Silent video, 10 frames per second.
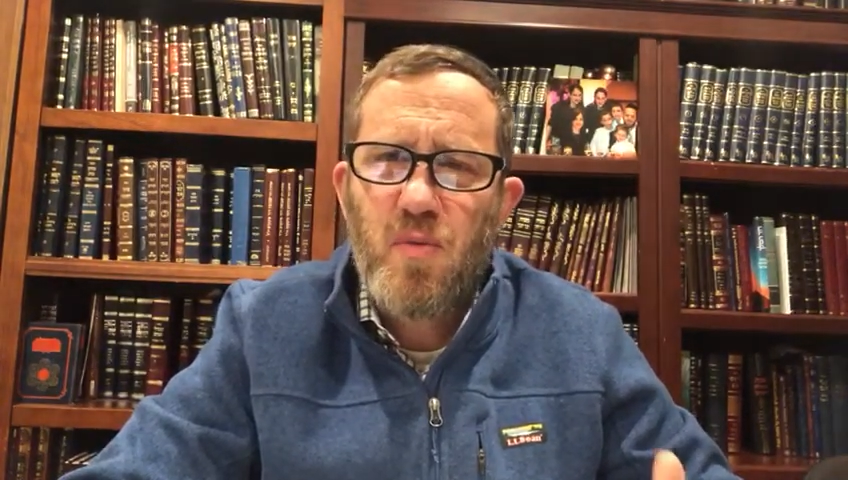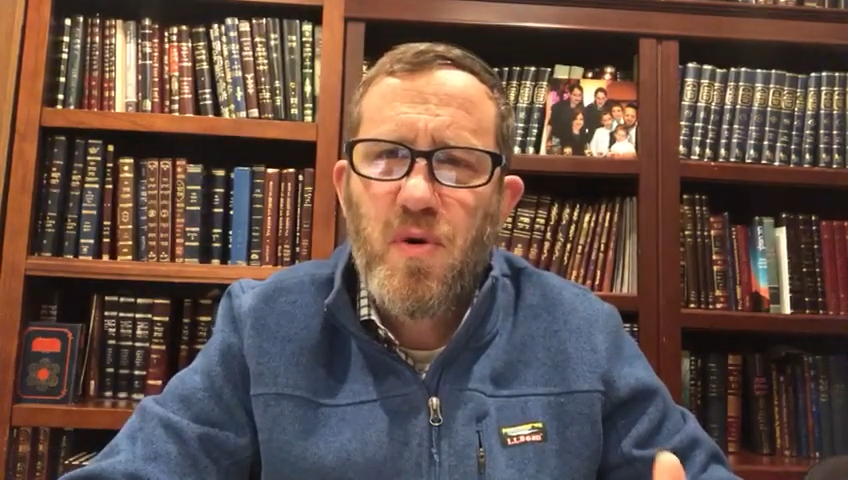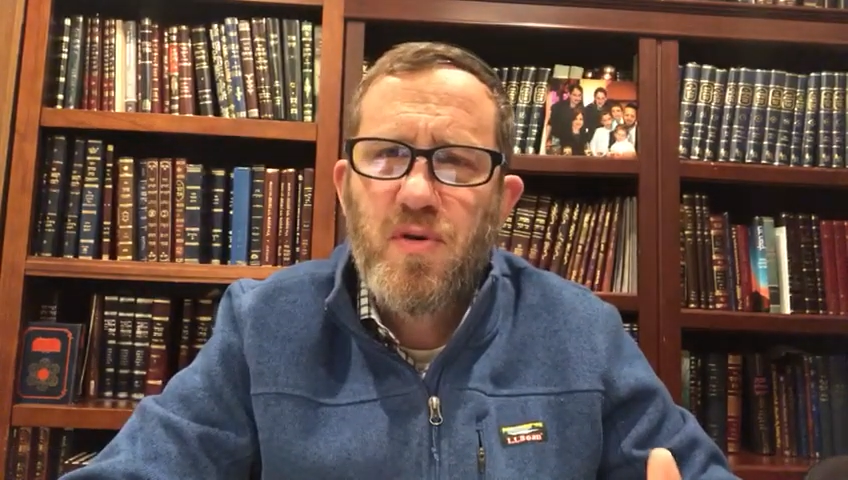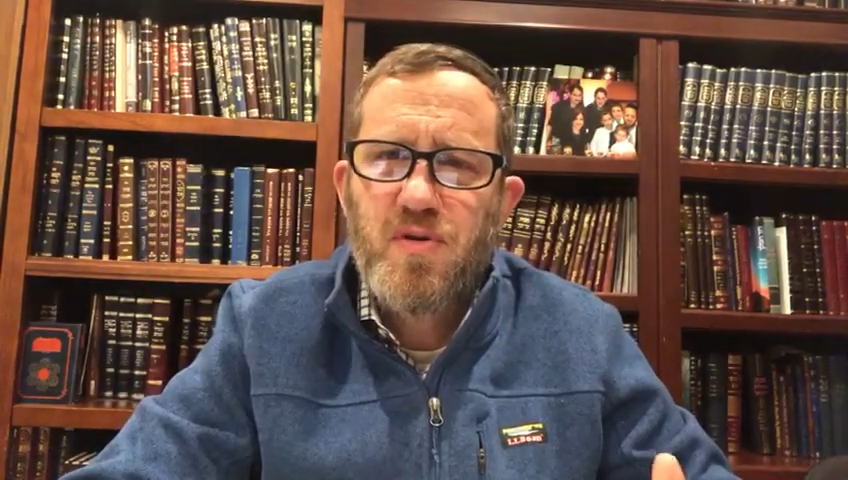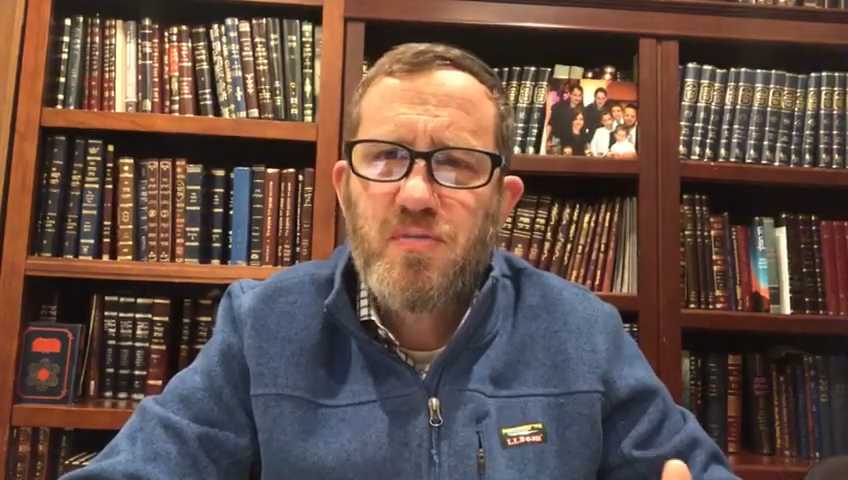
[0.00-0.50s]

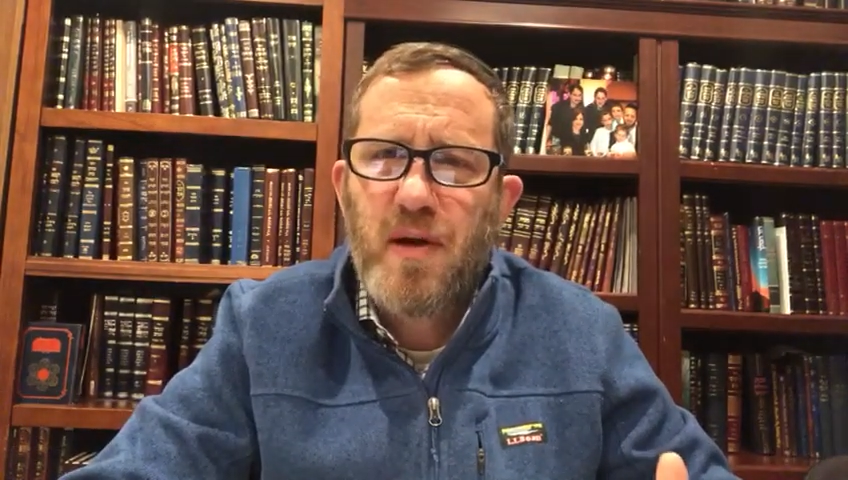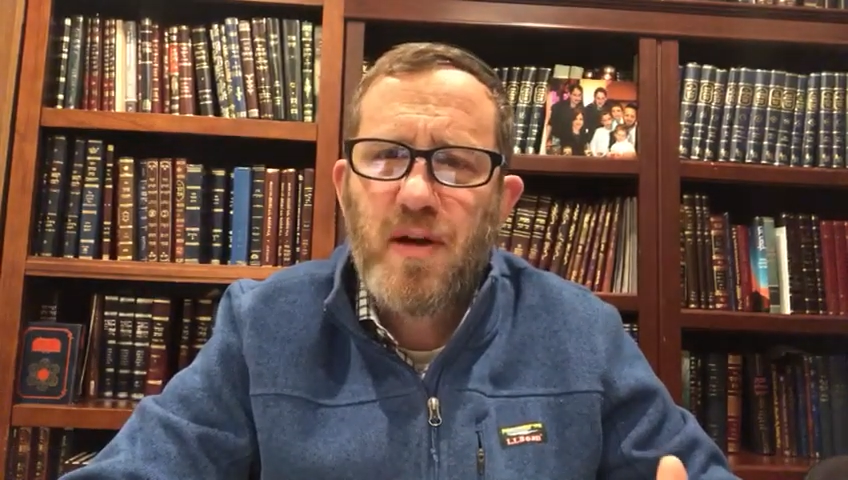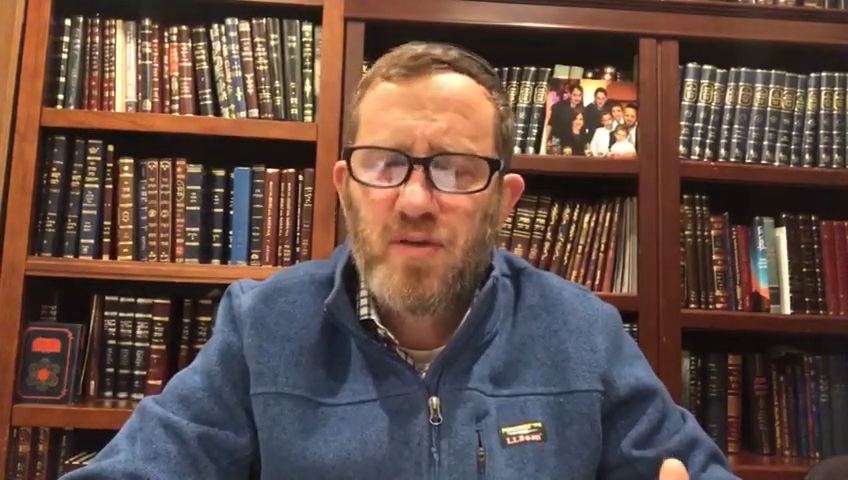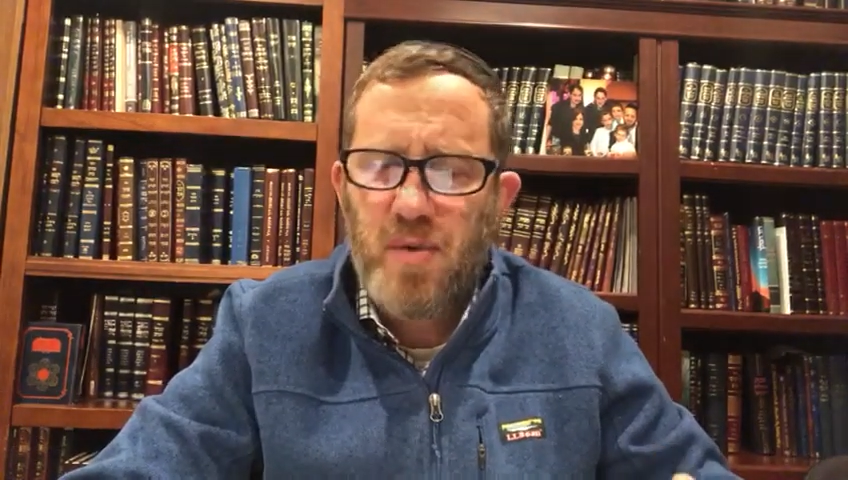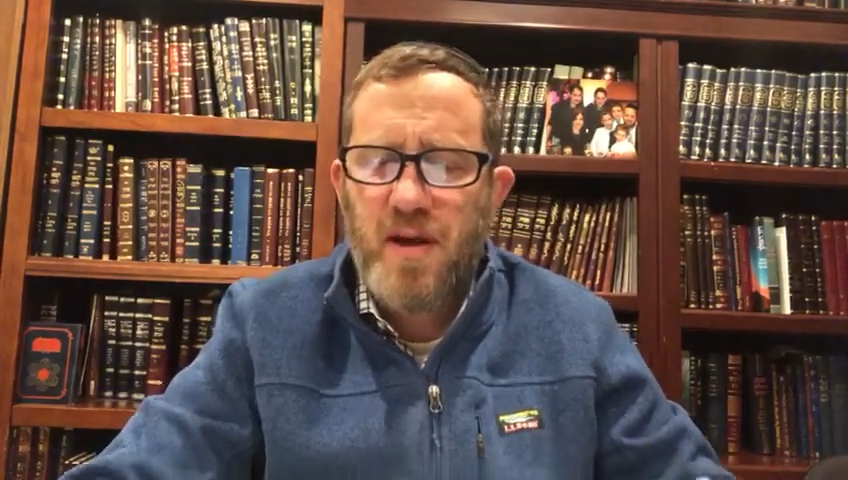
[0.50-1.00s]
Wonders
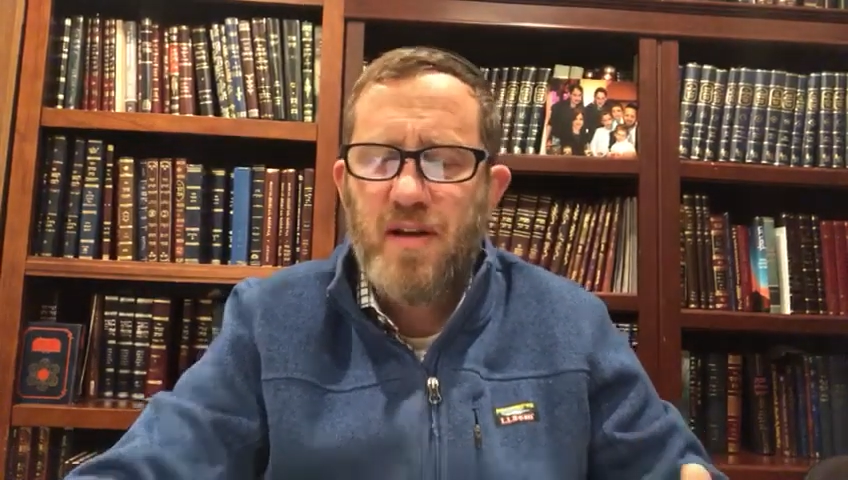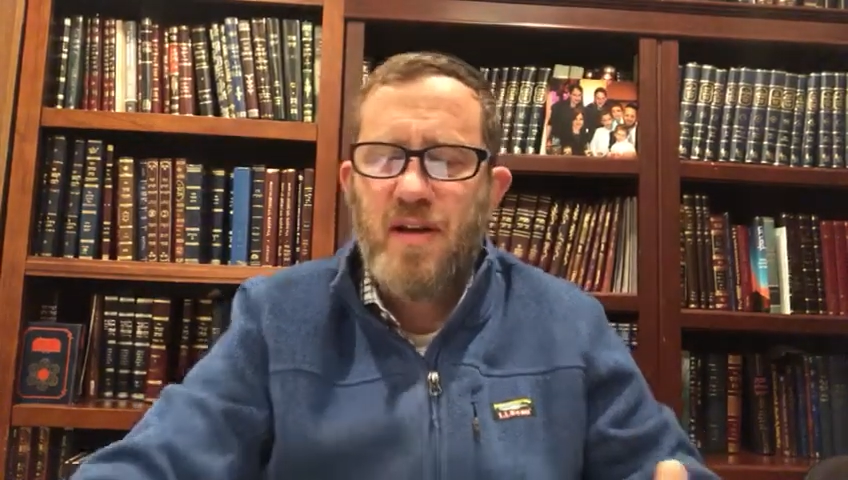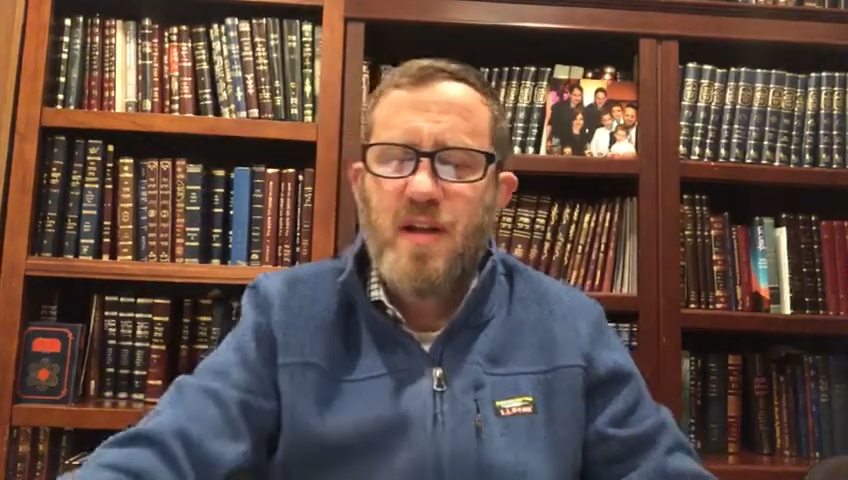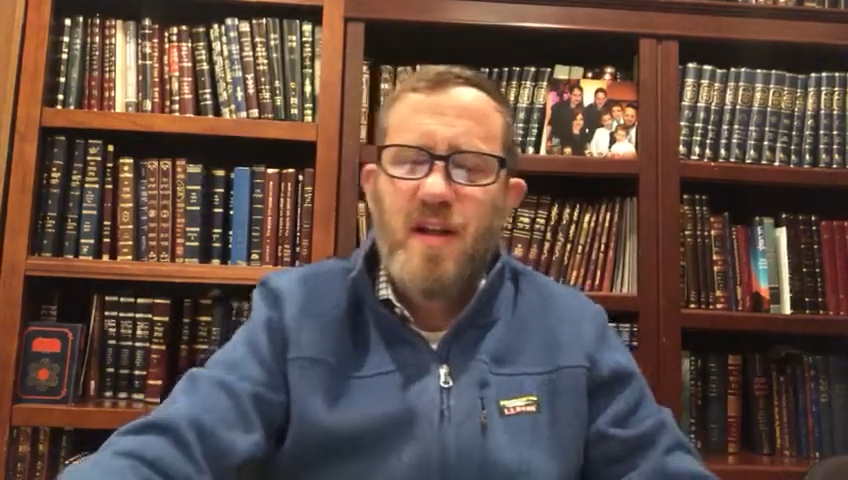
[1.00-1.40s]
Mark Twain